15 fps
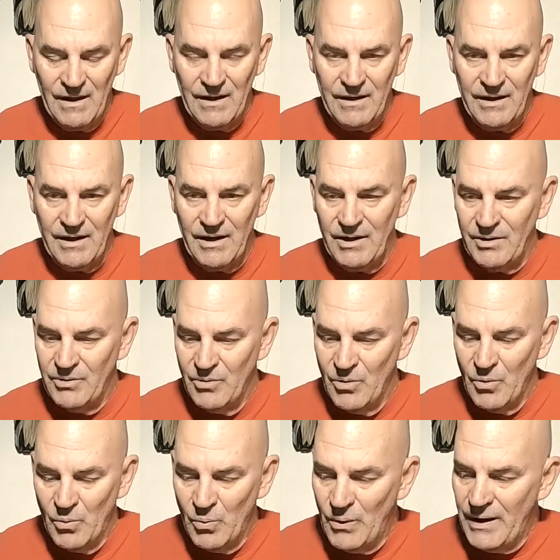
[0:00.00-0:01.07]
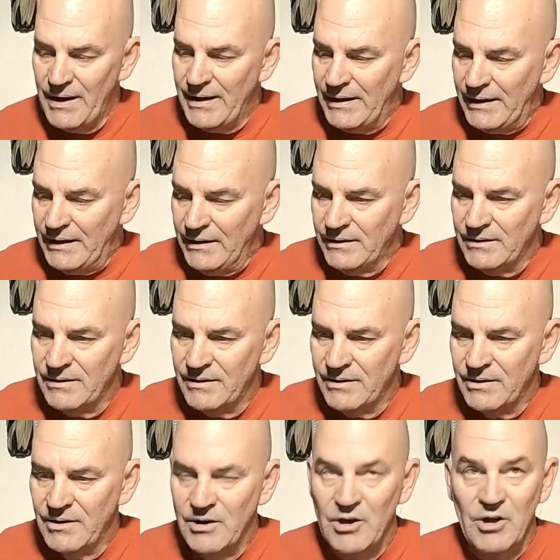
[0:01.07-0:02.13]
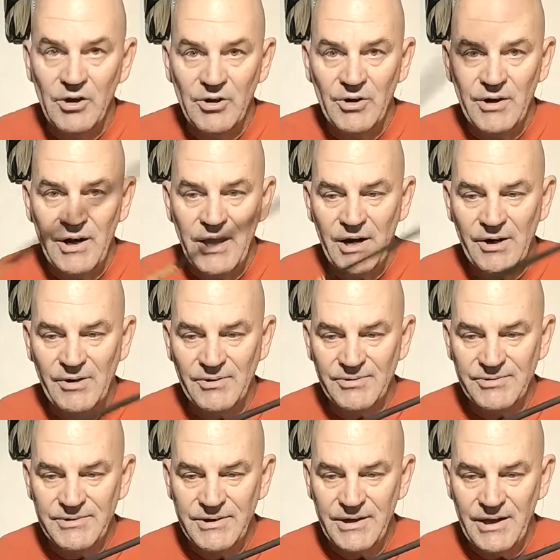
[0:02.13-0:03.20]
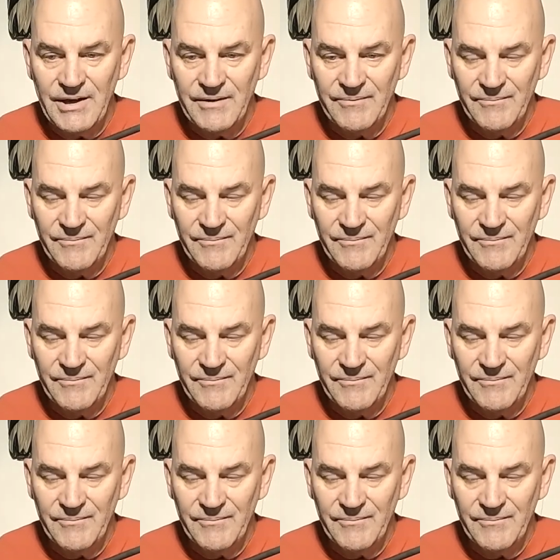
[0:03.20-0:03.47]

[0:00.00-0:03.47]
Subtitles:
and weighing your arrows today.